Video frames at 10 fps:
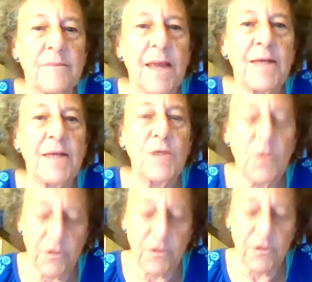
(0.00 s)
and
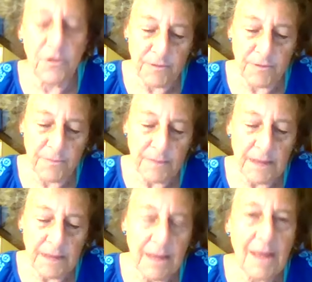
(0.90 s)
notice
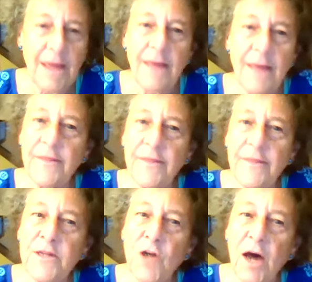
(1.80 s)
that the
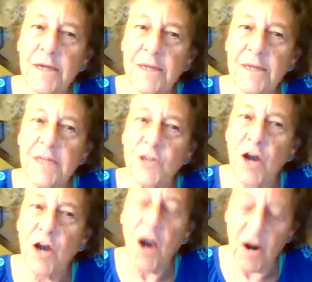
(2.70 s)
knot in your
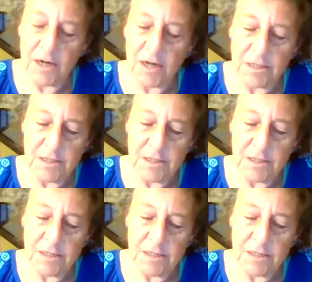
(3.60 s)
heart